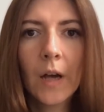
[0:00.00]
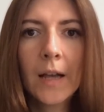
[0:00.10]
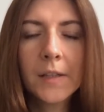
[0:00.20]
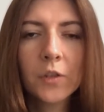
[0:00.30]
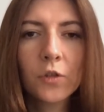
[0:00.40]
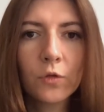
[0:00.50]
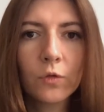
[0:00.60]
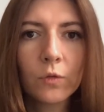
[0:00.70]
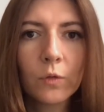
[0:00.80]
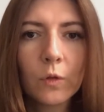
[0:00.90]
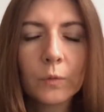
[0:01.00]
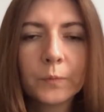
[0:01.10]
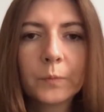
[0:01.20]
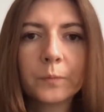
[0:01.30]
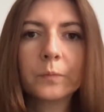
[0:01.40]
ask
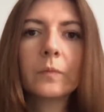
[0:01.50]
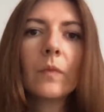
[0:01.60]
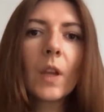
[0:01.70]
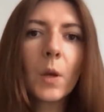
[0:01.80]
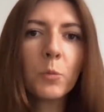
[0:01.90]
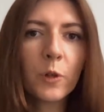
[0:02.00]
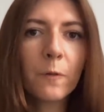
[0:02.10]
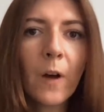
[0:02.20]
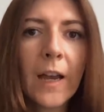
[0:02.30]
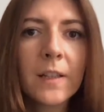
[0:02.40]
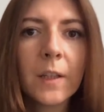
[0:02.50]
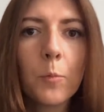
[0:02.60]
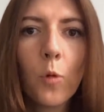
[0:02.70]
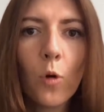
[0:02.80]
to provide the